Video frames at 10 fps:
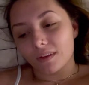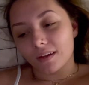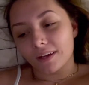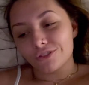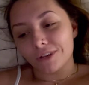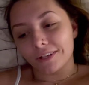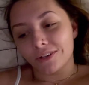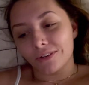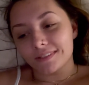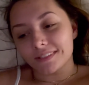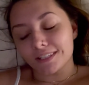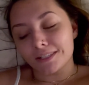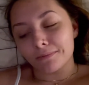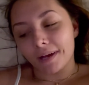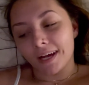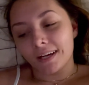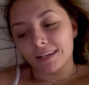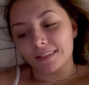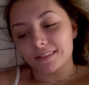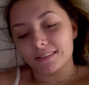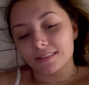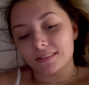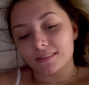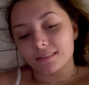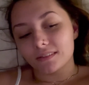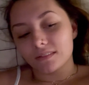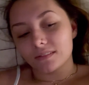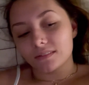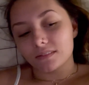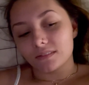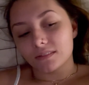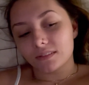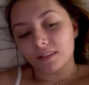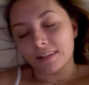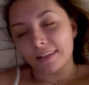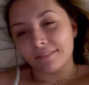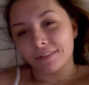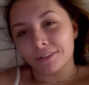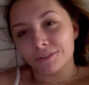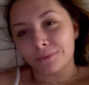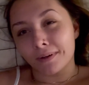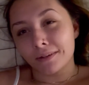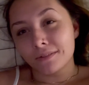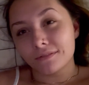I try to go to sleep at 11 or 12.